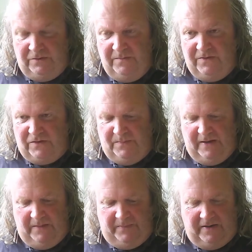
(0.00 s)
some of the
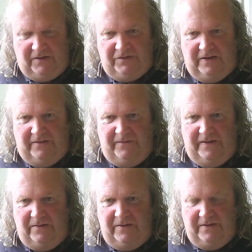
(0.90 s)
spare parts that I
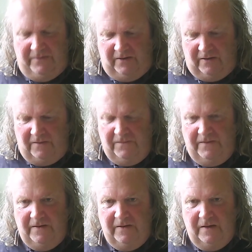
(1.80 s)
found in the
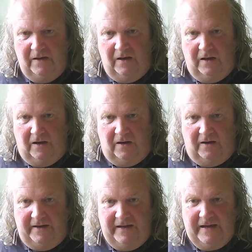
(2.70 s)
loft
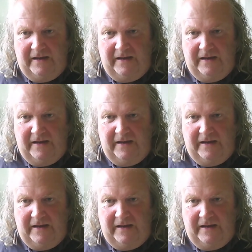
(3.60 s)
are